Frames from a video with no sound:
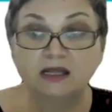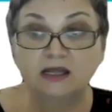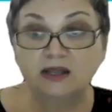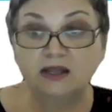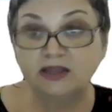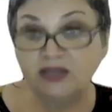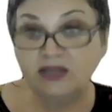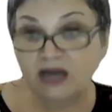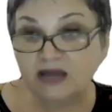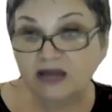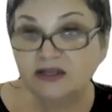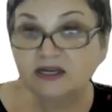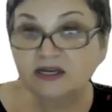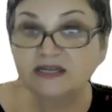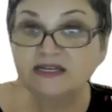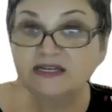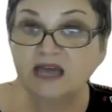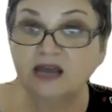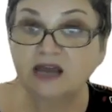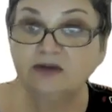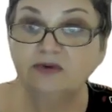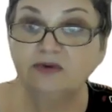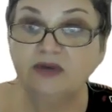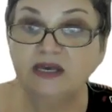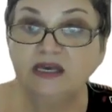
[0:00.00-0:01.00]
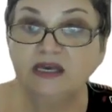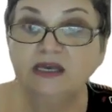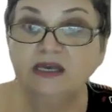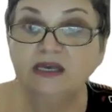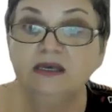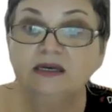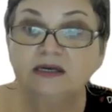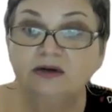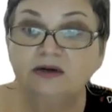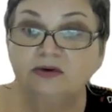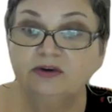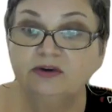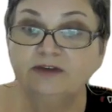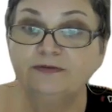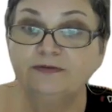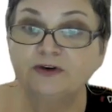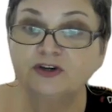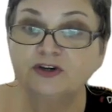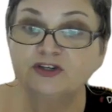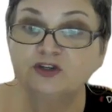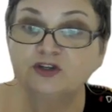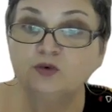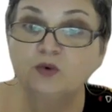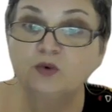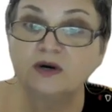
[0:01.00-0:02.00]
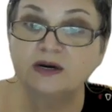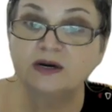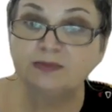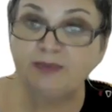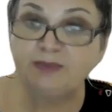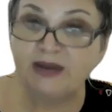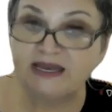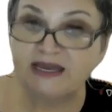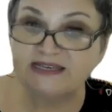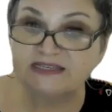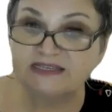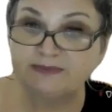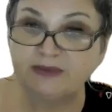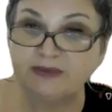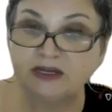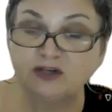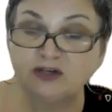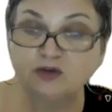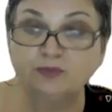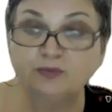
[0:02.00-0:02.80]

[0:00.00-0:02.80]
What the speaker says: The other category refers to work placement,